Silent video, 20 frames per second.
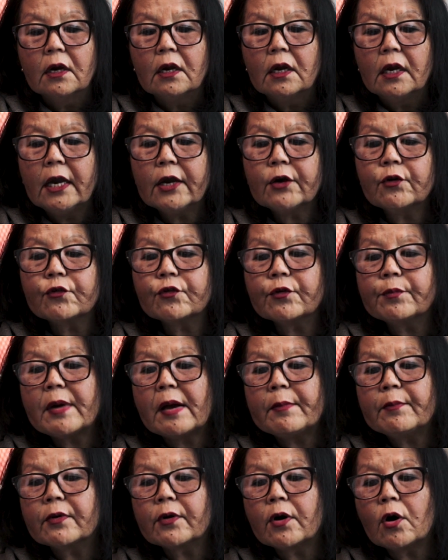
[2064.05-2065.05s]
He could
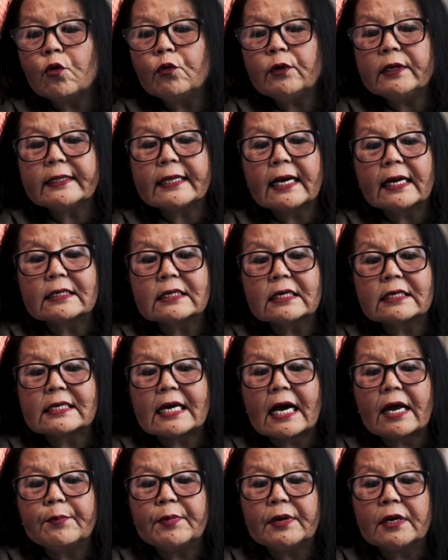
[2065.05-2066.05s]
remember only that it
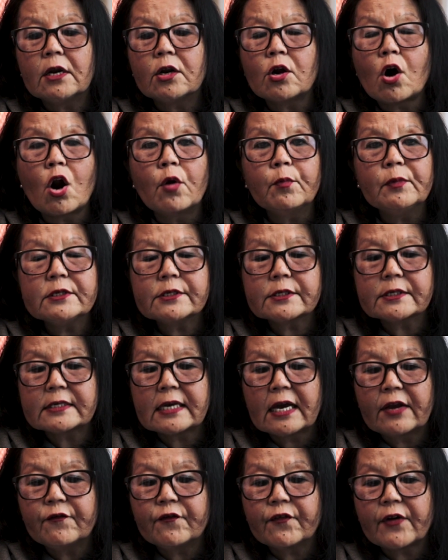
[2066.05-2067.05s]
had been enormous
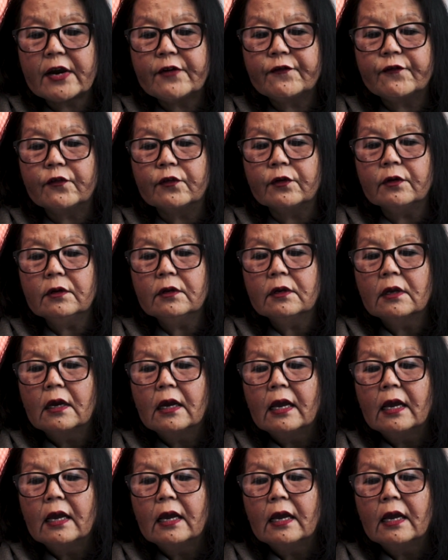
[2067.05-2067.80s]
and frightful,